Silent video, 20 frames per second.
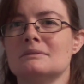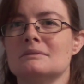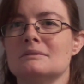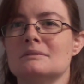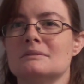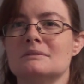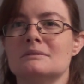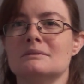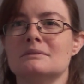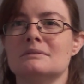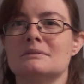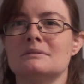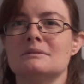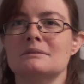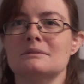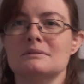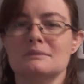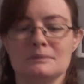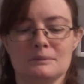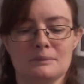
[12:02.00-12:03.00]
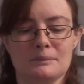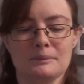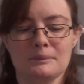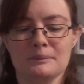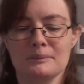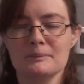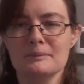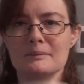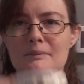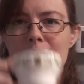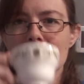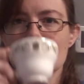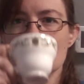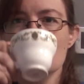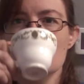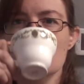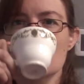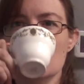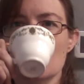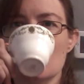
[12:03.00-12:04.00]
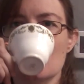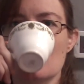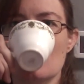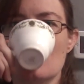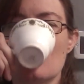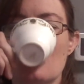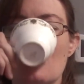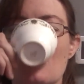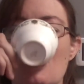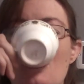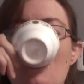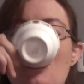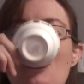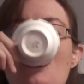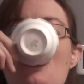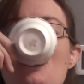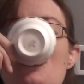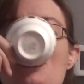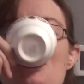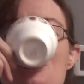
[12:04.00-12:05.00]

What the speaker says: here, and just how God is providing and